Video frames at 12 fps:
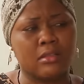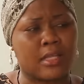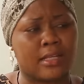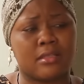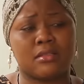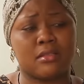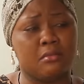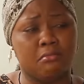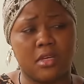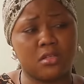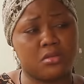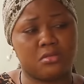That is the
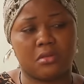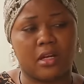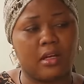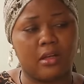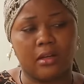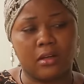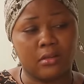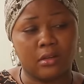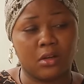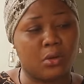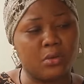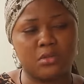mystery
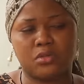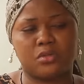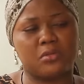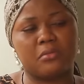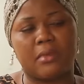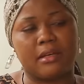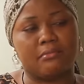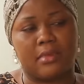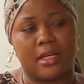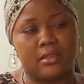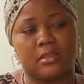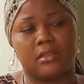going through my
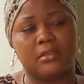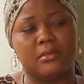mind.